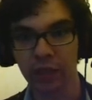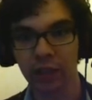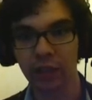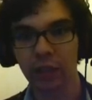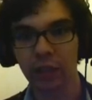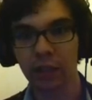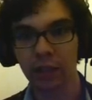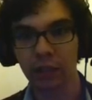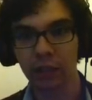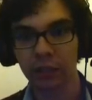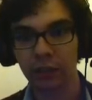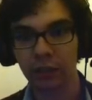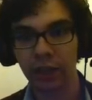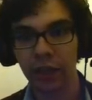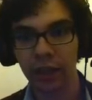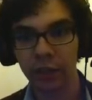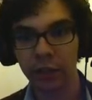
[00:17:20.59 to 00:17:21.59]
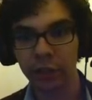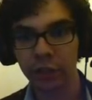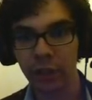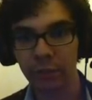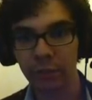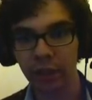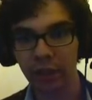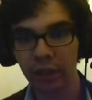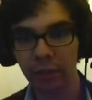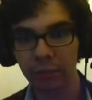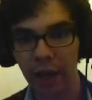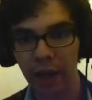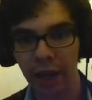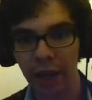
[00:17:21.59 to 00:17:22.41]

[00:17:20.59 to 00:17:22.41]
Like the letters, I built them by